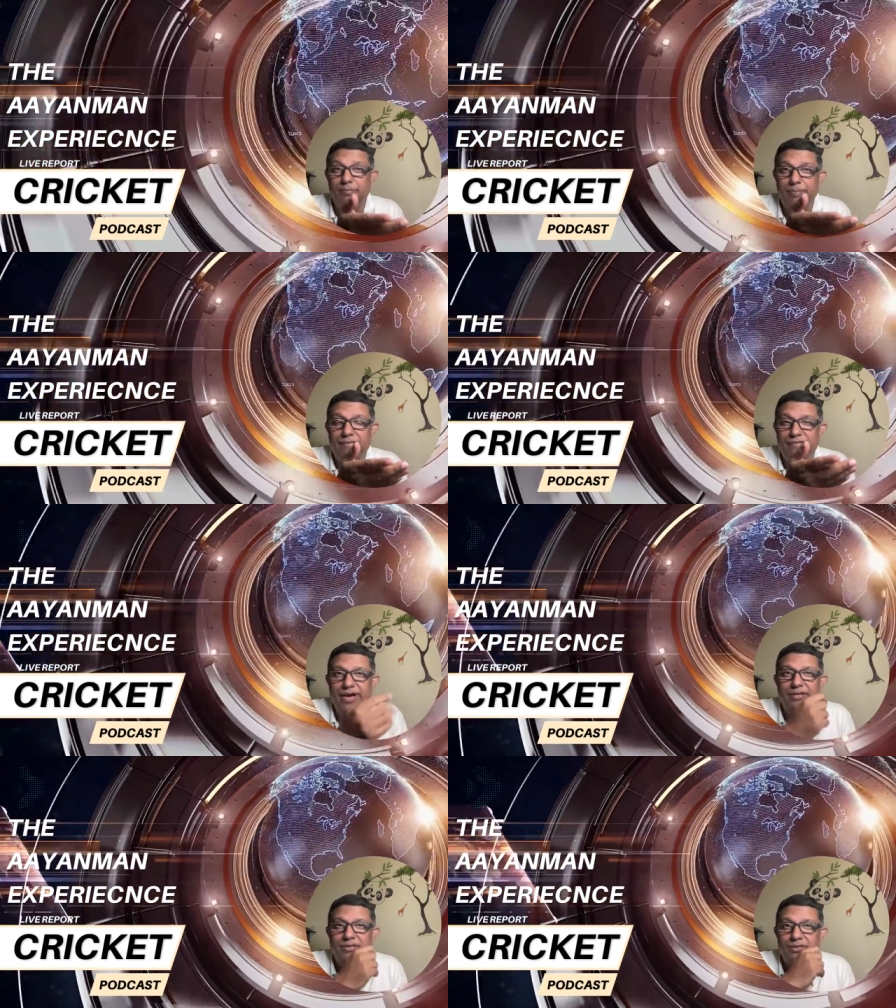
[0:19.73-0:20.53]
the big
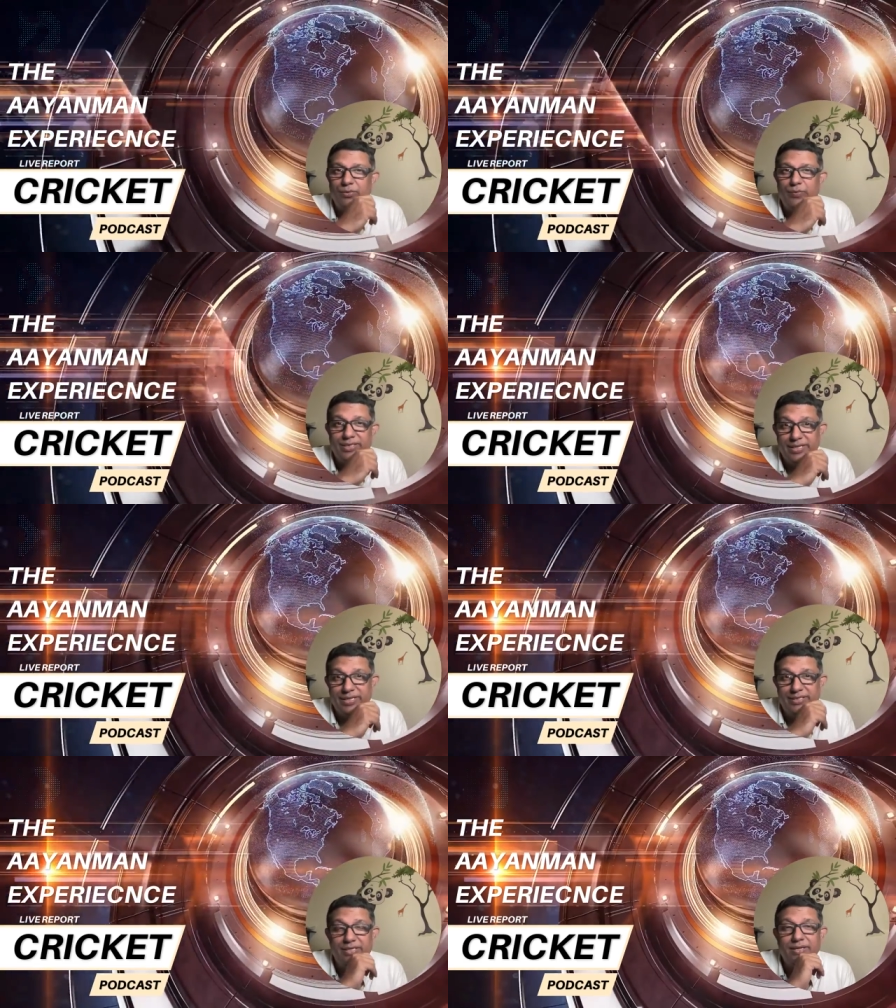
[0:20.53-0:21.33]
finals on
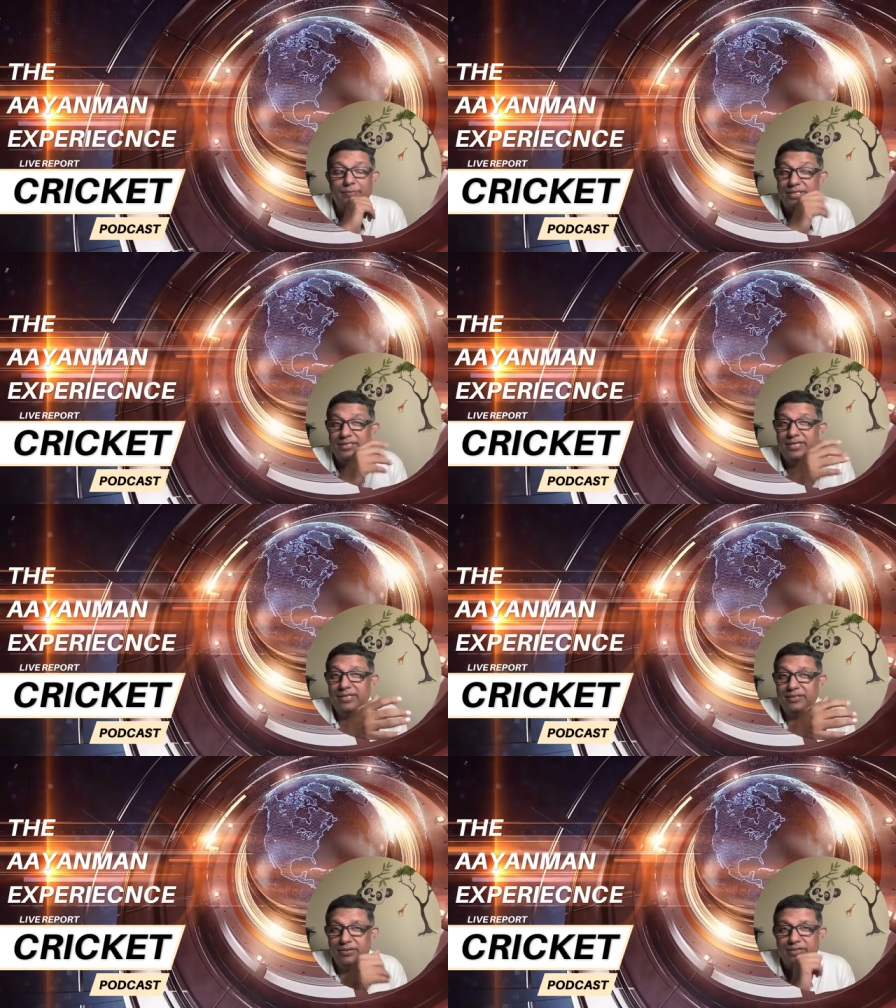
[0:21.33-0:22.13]
Wednesdays,
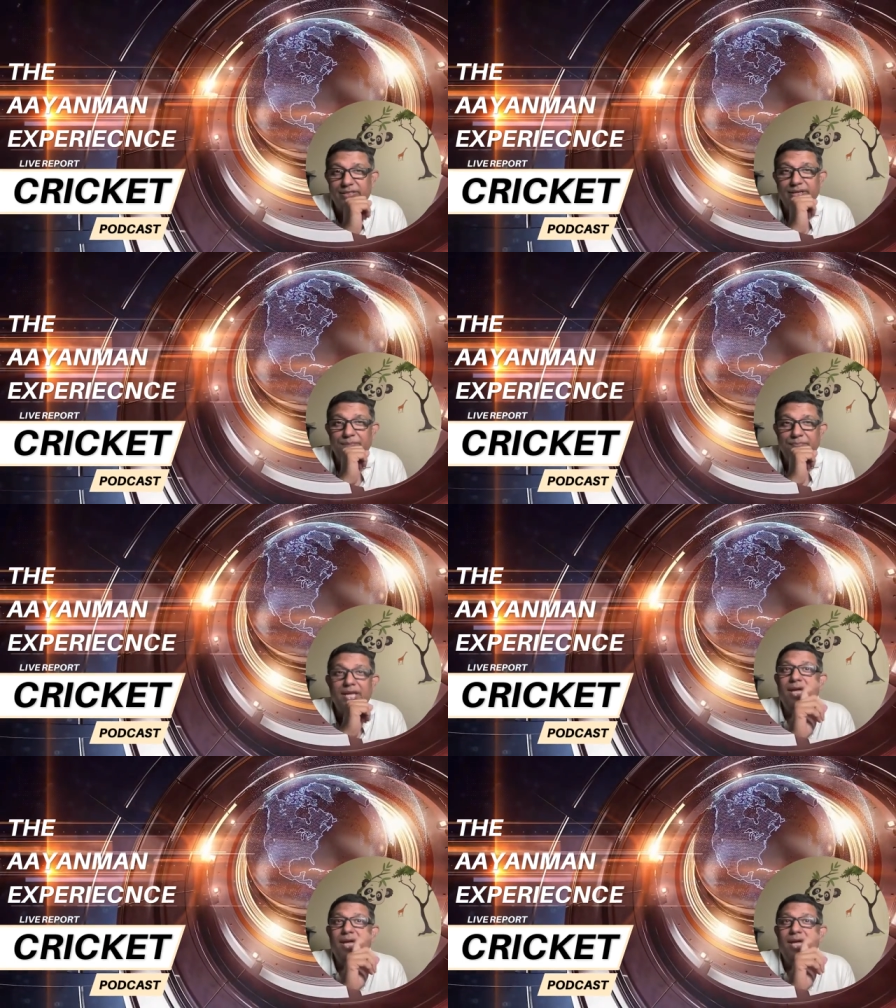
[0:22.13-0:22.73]
Wednesday and Thursday,